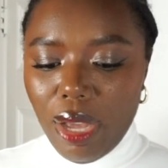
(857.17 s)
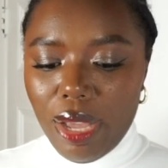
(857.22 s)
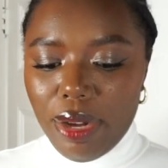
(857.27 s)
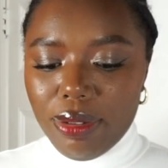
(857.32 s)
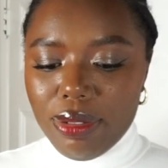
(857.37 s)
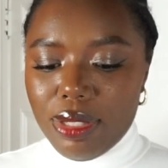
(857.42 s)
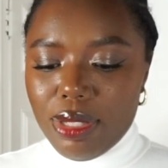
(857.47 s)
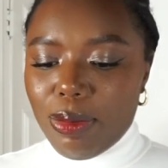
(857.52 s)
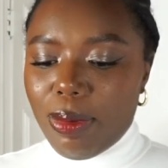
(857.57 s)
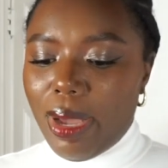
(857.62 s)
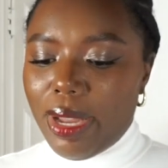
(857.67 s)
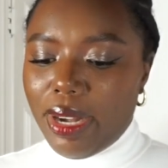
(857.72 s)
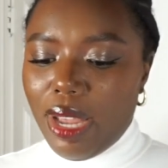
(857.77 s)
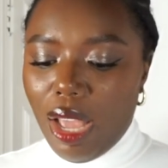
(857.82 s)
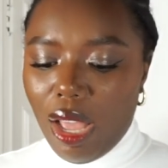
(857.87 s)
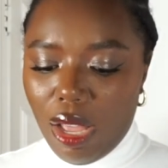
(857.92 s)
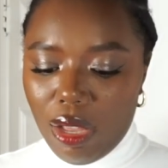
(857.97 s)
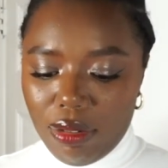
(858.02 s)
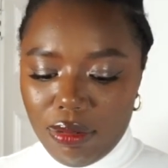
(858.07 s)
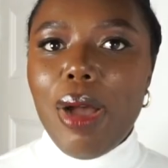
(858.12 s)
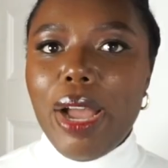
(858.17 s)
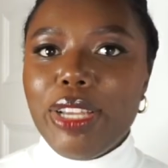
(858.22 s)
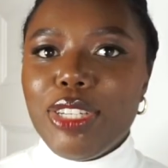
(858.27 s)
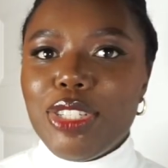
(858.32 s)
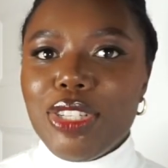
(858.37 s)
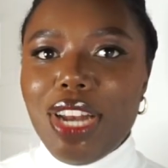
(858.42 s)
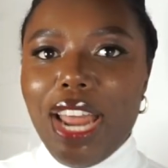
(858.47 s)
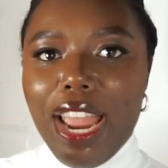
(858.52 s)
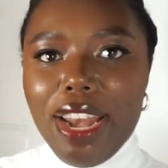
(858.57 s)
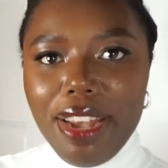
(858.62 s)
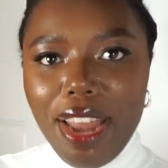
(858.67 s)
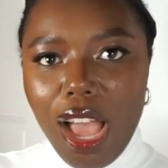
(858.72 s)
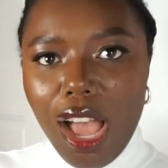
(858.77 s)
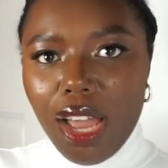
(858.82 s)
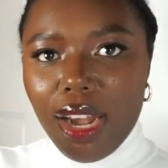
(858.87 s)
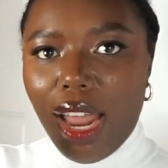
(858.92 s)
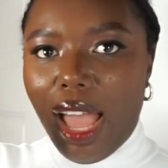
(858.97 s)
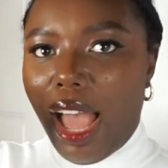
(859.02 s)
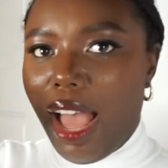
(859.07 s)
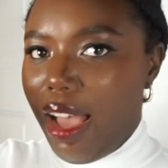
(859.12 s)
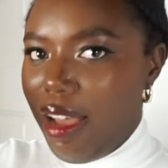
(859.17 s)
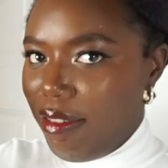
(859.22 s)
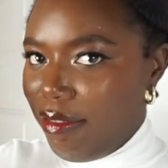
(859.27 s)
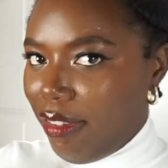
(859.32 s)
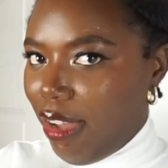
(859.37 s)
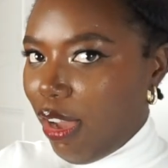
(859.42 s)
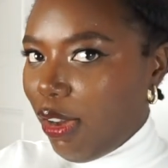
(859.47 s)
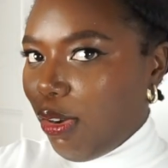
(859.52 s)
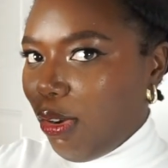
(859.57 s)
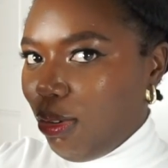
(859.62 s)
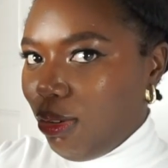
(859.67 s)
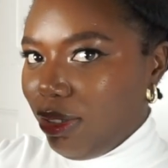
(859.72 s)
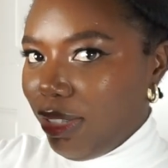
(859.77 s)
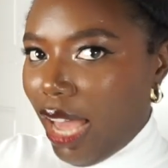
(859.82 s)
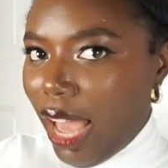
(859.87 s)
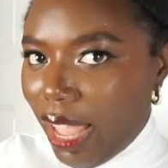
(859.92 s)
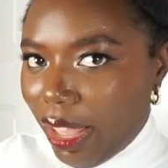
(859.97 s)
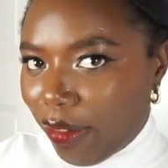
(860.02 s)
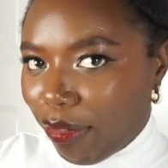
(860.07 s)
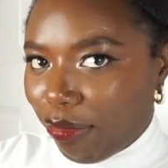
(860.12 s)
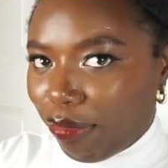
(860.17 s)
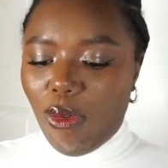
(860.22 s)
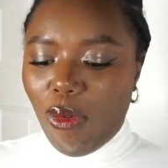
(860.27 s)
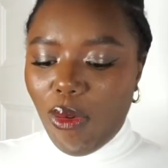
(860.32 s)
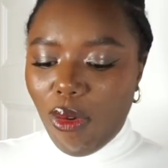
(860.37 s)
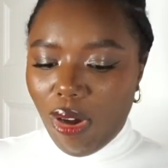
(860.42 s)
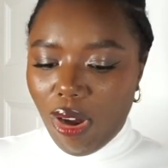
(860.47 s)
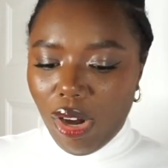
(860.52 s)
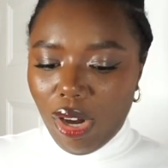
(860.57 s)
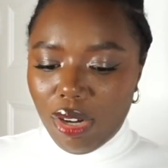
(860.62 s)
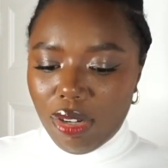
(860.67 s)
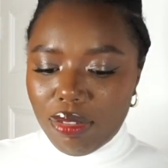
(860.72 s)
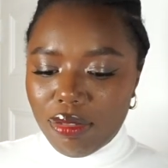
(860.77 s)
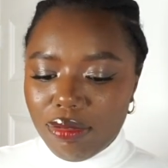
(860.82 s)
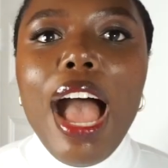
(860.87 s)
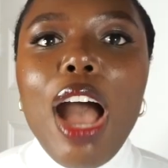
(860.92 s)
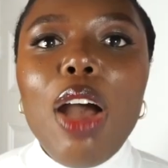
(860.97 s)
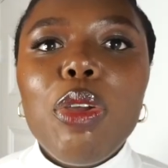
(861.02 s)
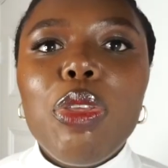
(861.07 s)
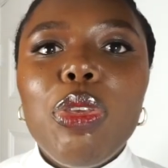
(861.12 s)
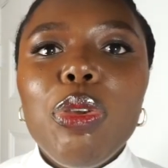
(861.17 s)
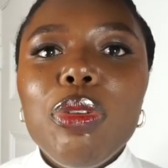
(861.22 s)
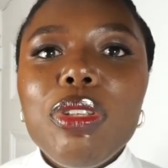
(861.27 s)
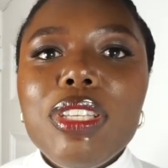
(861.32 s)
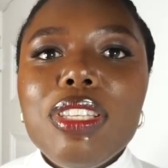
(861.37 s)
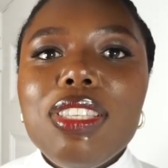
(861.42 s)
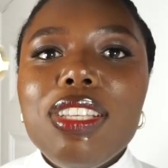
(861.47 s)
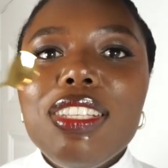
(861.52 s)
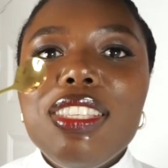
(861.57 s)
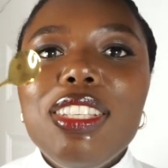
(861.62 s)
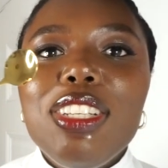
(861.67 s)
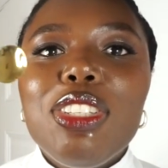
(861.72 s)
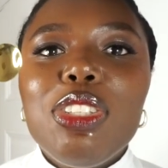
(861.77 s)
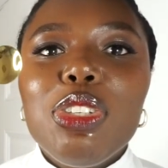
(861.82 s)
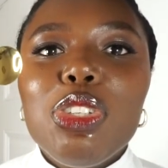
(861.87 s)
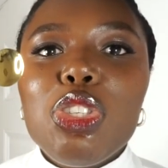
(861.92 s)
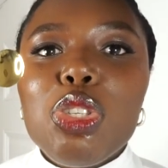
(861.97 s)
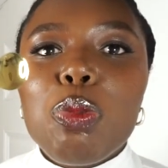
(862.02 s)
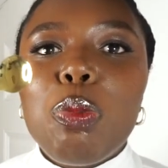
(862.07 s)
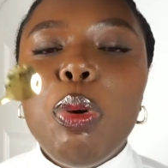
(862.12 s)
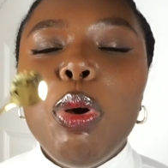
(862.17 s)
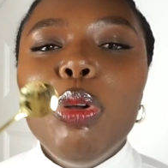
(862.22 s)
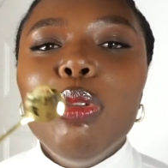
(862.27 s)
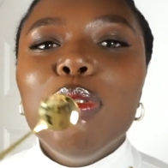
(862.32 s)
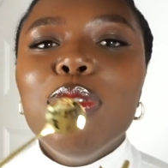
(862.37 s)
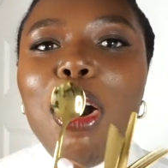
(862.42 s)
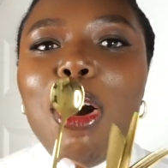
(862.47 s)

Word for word: I don't see why not. Why should I not have a gold knife? Or, how cute is this little spoon?